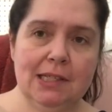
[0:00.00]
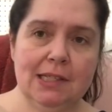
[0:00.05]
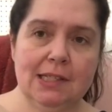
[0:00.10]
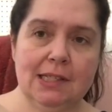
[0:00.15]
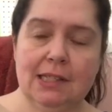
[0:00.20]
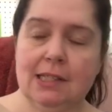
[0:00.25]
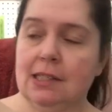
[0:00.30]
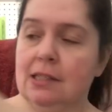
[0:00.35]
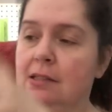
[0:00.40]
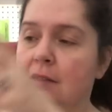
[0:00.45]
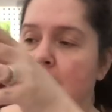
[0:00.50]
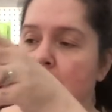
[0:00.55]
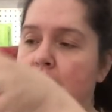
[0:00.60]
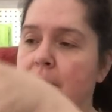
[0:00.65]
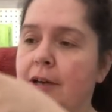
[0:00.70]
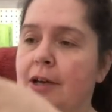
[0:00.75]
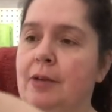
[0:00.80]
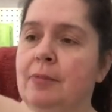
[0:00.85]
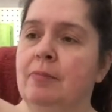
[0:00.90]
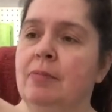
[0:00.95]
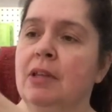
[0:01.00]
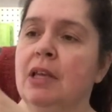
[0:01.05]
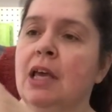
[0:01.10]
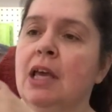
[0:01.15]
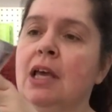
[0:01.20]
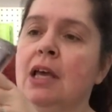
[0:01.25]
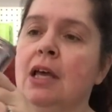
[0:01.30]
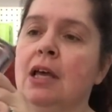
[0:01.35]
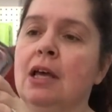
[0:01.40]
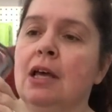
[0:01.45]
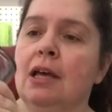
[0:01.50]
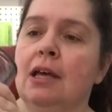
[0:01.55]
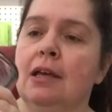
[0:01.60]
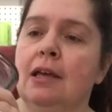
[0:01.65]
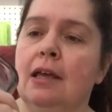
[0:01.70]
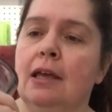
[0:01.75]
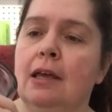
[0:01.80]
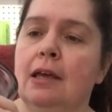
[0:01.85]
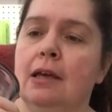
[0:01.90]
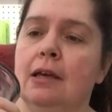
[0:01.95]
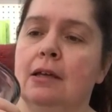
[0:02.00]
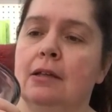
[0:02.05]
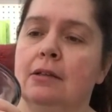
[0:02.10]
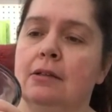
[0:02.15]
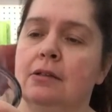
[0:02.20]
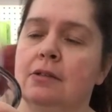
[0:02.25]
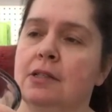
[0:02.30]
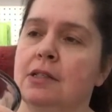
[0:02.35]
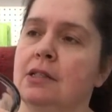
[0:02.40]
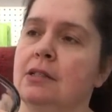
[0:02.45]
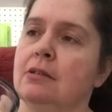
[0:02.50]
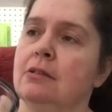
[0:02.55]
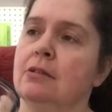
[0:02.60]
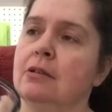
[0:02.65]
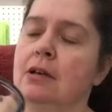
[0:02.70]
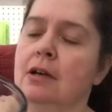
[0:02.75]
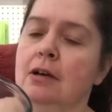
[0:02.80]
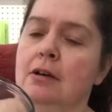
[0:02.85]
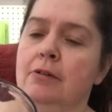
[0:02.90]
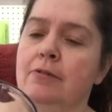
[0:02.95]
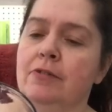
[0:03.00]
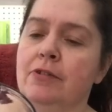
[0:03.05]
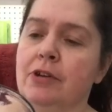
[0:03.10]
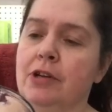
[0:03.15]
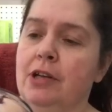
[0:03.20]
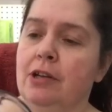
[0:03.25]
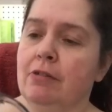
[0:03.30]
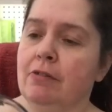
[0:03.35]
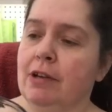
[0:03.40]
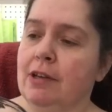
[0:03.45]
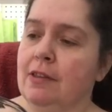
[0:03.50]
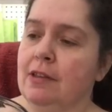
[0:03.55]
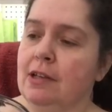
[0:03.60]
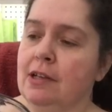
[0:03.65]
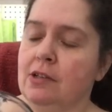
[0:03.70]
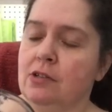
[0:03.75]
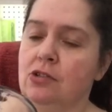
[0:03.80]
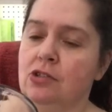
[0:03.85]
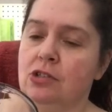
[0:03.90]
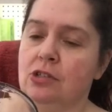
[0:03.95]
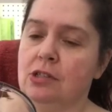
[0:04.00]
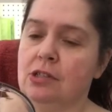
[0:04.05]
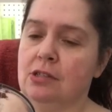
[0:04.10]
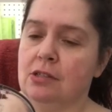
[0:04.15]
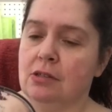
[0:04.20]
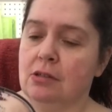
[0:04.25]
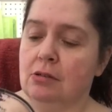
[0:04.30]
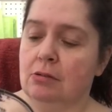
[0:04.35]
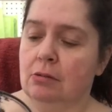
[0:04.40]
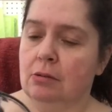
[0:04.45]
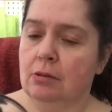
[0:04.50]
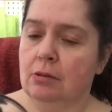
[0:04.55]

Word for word: this is. Okay. And there's a little cover here. I think it's just so